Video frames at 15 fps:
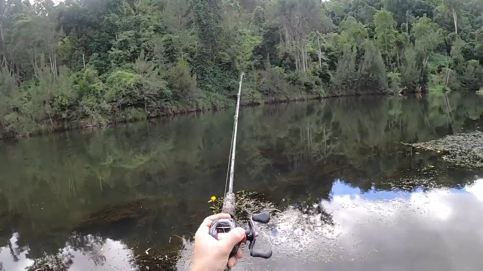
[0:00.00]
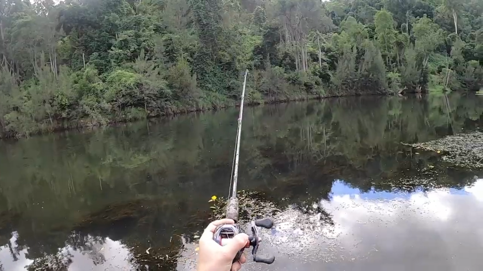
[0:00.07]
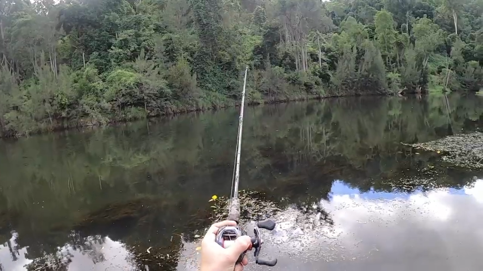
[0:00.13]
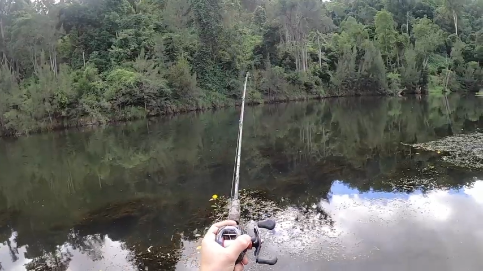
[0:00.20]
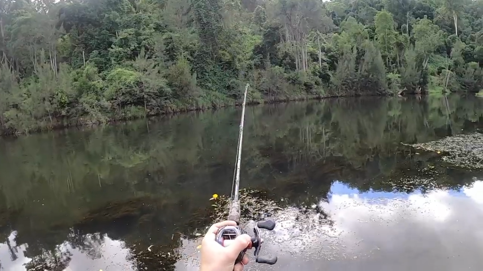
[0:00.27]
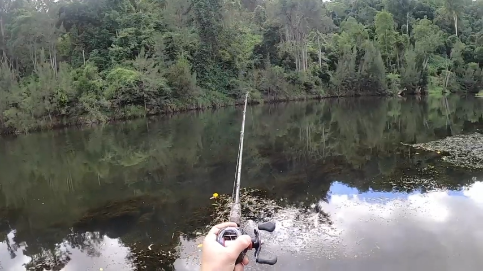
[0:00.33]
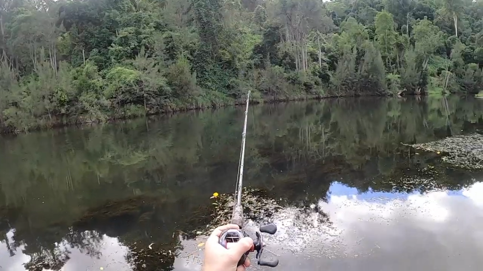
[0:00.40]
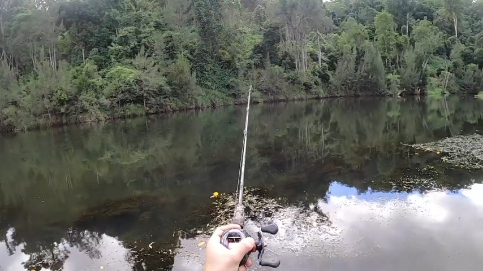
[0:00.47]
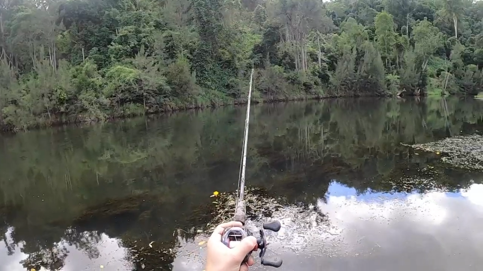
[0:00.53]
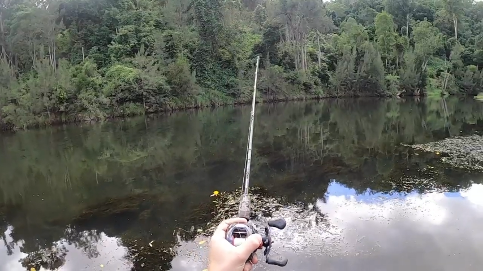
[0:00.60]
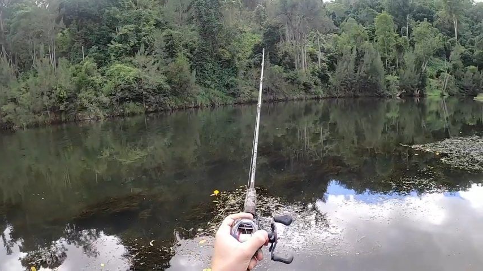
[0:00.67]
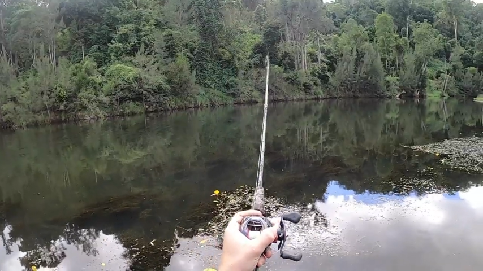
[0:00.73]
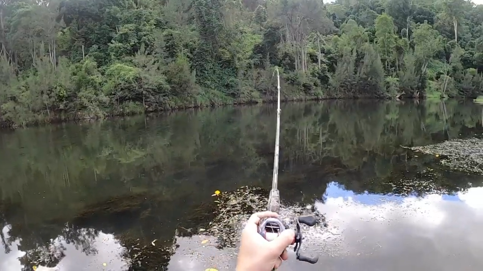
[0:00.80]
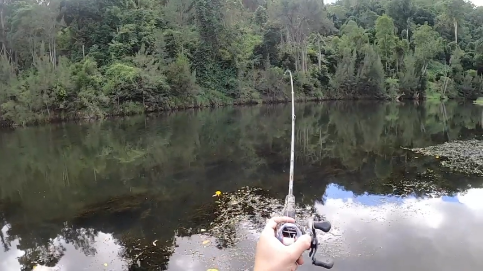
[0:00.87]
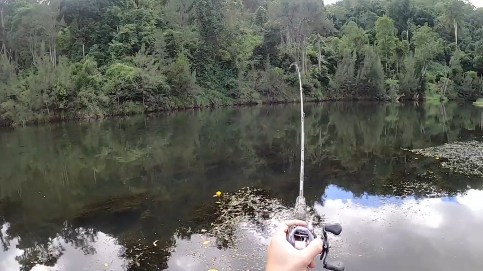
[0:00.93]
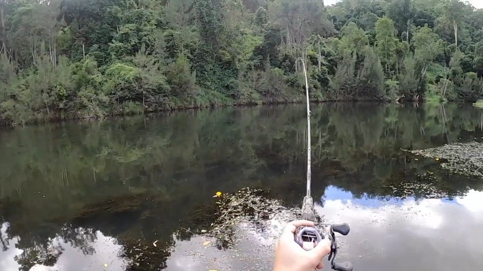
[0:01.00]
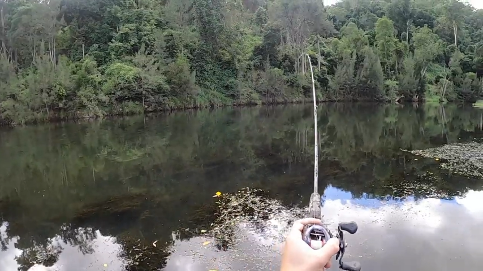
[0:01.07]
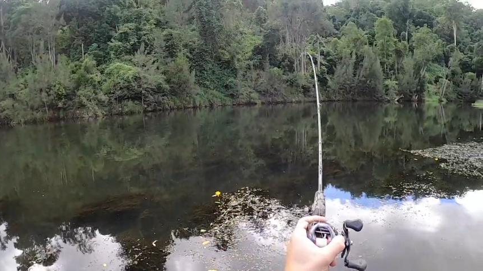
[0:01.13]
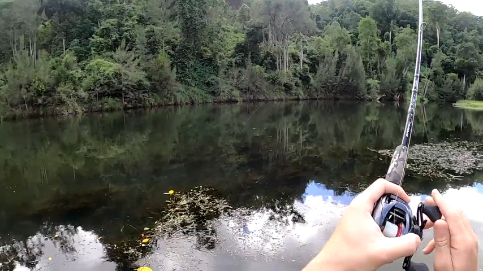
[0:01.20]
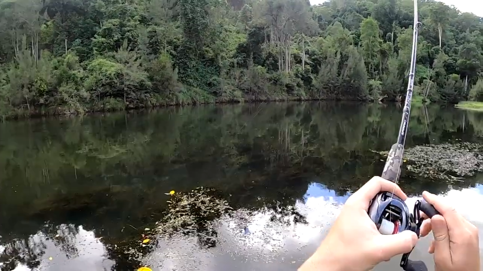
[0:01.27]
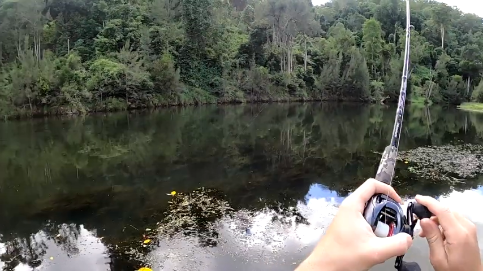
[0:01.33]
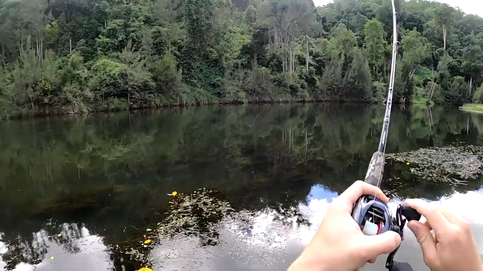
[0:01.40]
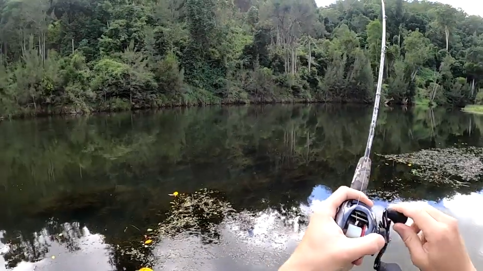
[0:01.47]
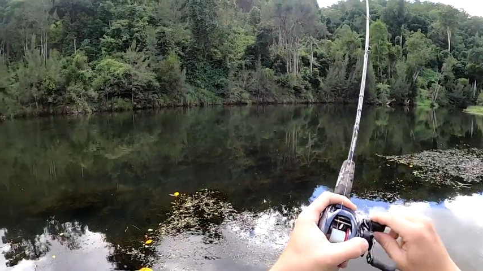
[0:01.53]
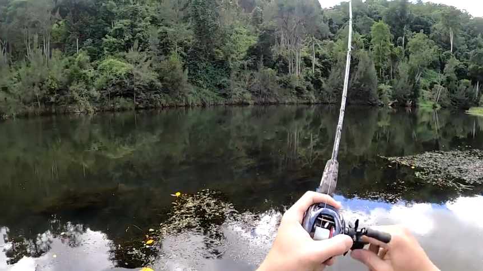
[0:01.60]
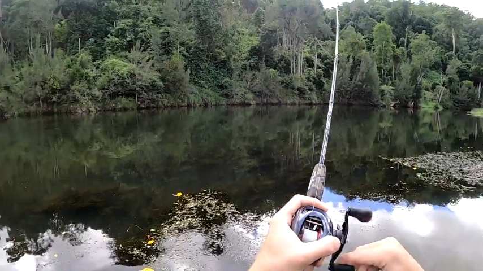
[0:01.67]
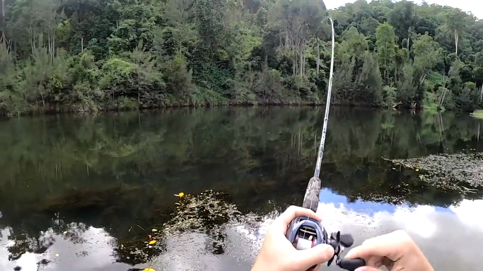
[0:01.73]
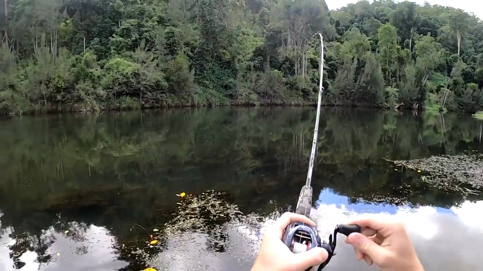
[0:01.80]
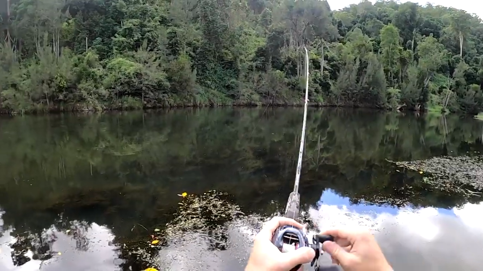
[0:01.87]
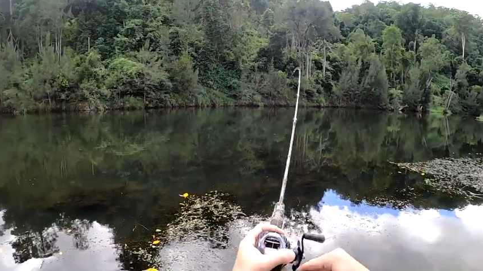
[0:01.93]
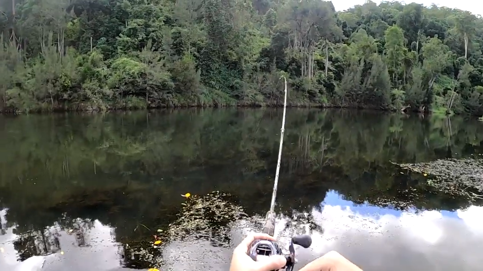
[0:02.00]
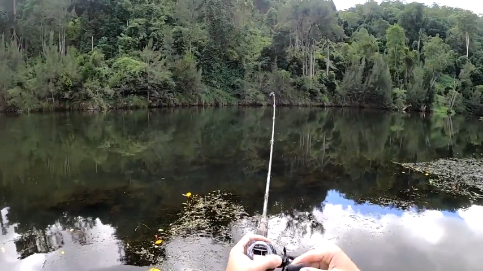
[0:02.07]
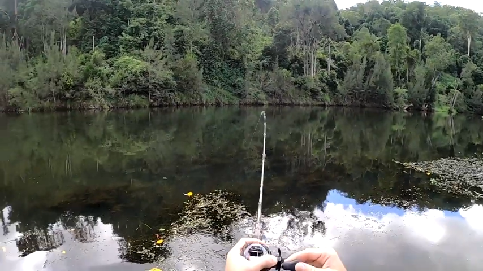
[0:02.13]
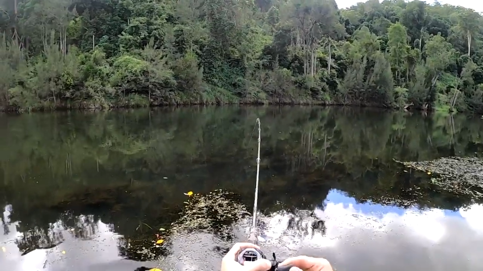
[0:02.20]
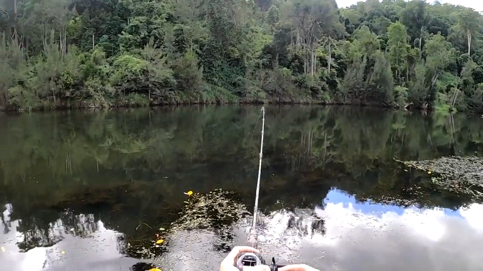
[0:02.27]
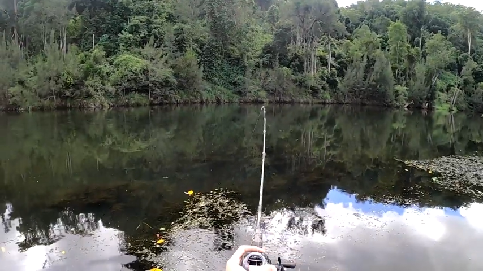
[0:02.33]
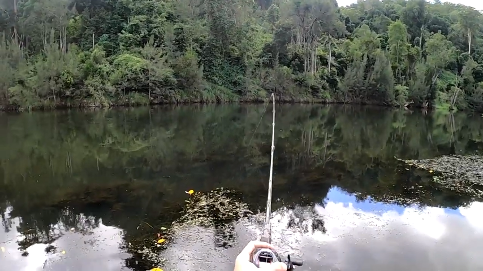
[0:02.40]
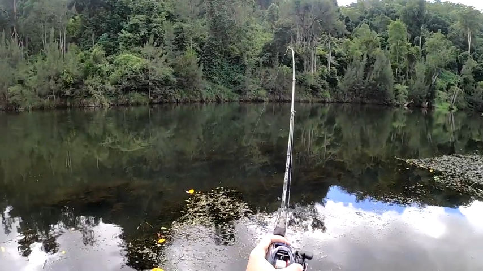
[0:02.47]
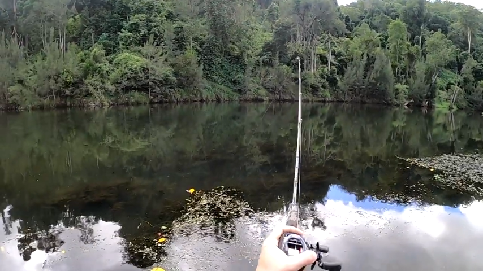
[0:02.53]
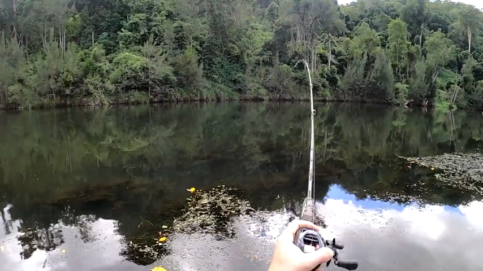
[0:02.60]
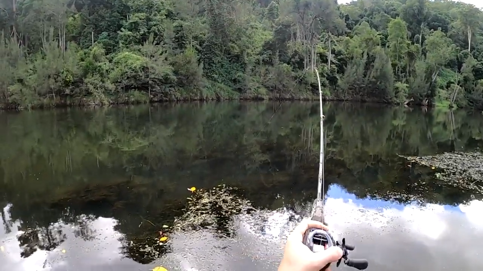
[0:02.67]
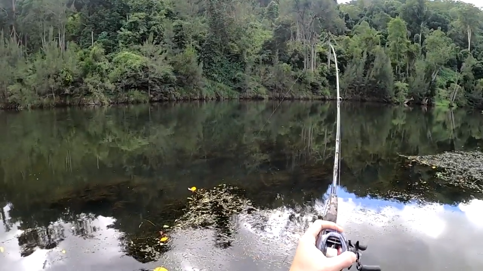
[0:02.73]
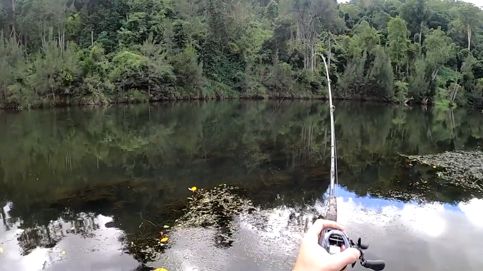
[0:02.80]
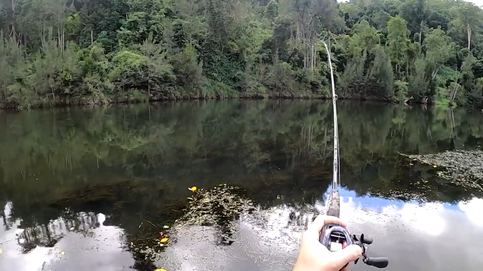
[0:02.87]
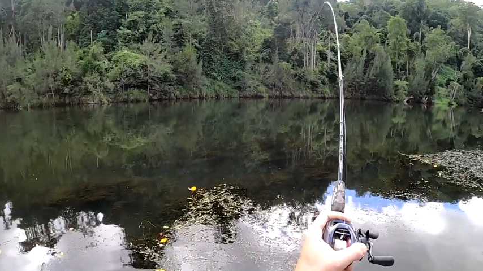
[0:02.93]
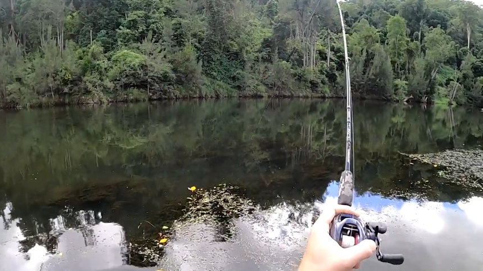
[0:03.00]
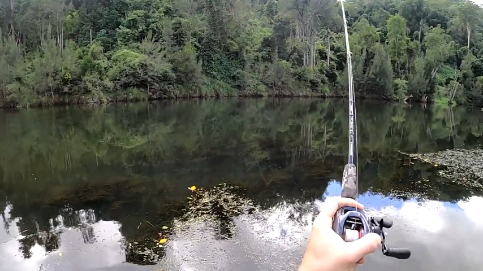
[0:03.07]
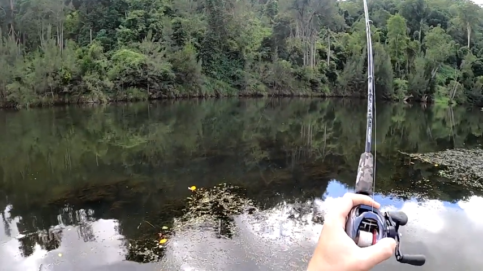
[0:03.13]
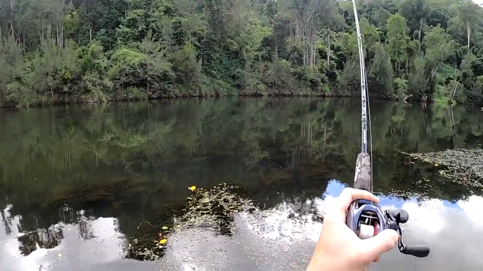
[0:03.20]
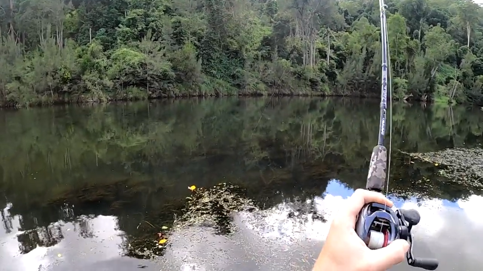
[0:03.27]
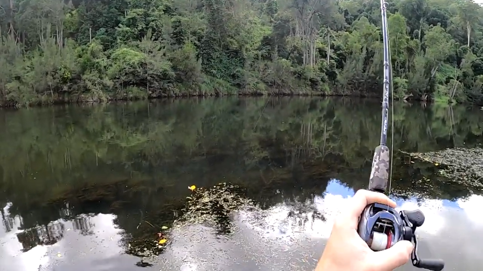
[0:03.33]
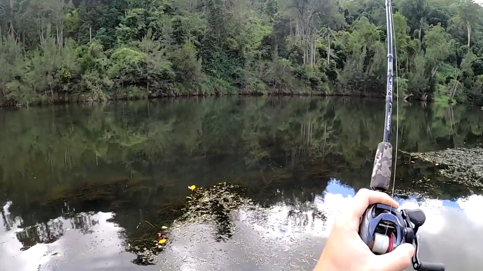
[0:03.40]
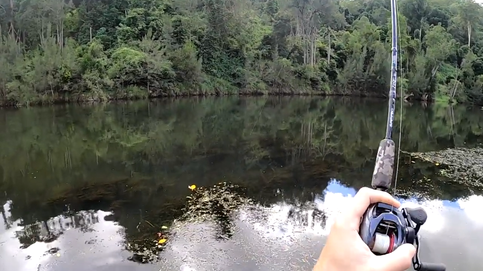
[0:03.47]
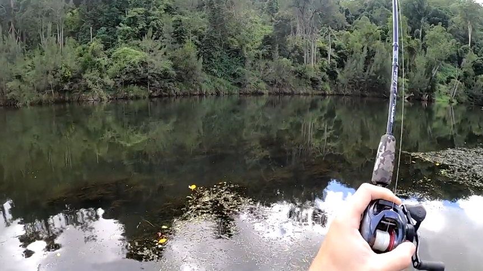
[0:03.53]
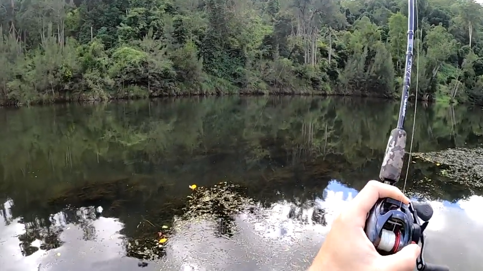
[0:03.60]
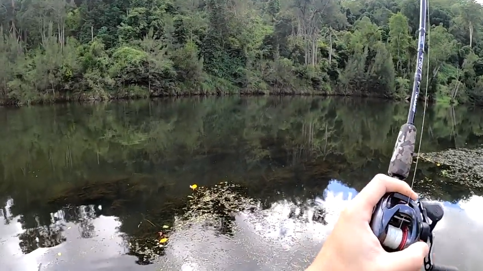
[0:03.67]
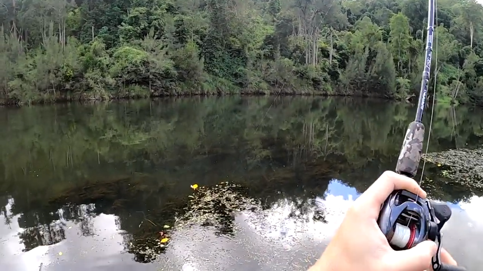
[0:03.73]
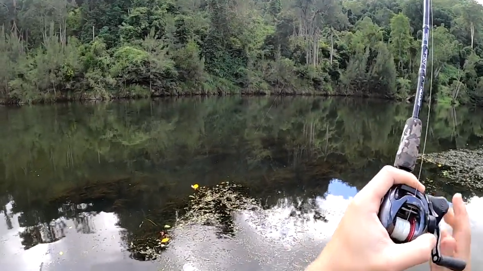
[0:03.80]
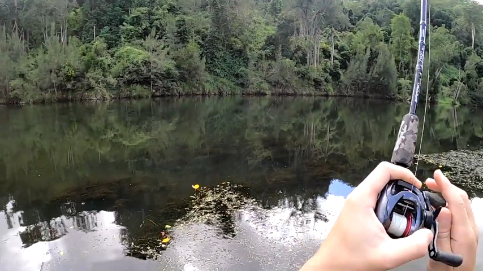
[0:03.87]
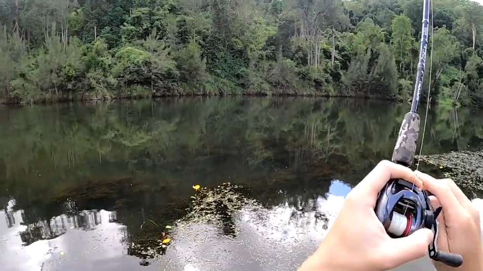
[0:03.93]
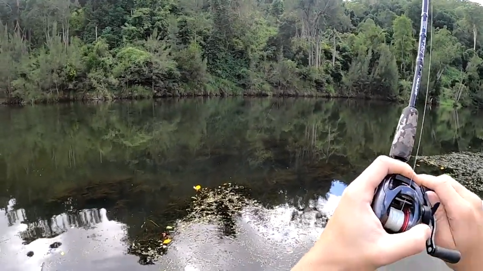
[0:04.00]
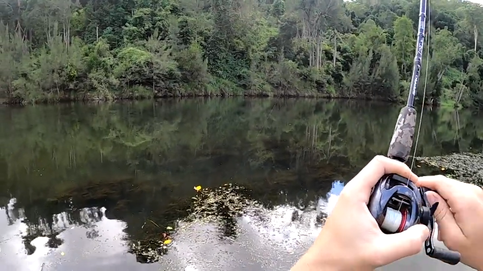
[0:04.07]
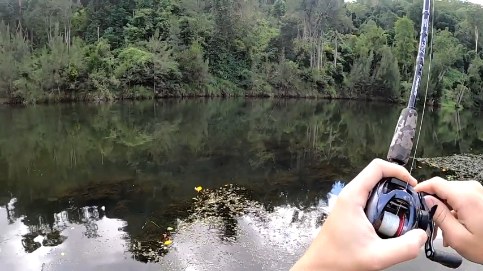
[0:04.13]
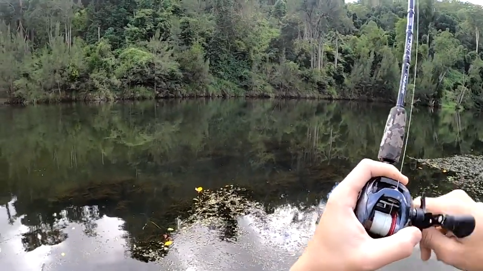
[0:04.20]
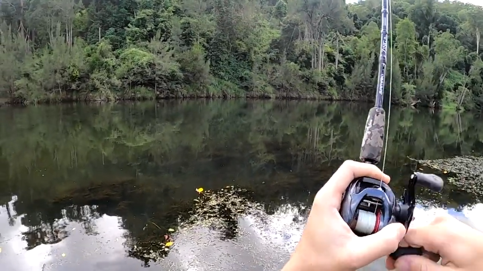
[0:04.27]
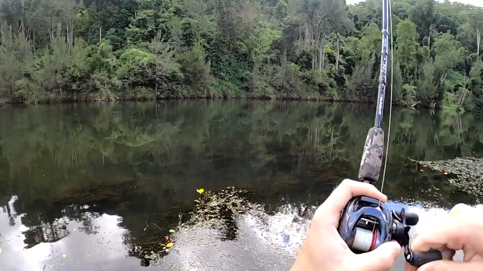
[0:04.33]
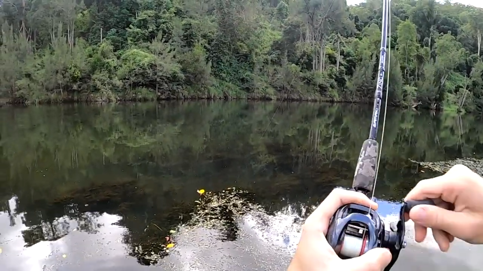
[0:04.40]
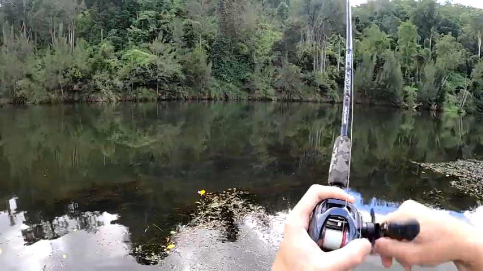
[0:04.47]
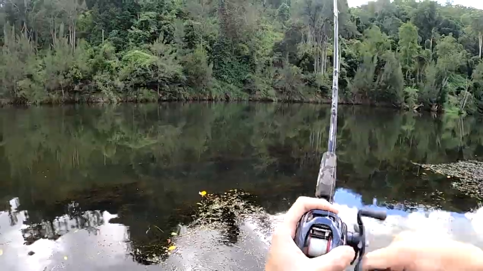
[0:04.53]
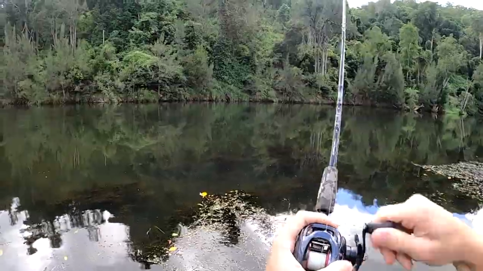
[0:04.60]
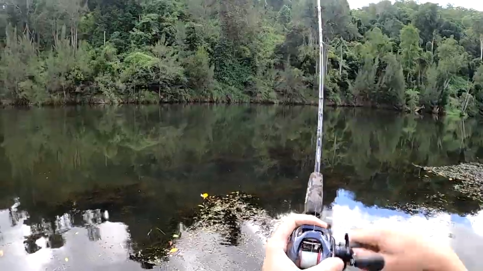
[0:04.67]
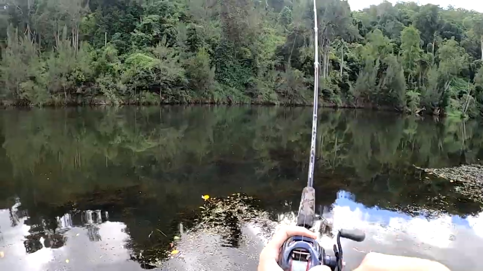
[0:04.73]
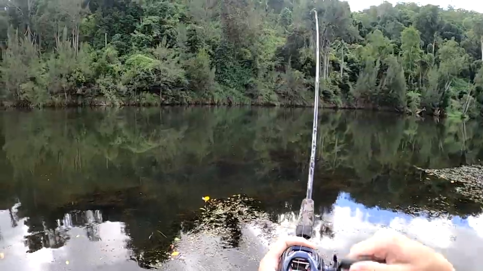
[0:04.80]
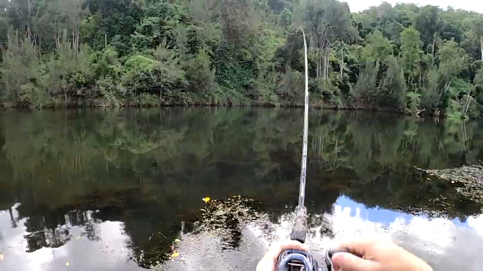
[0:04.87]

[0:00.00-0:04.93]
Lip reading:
(no speaker visible)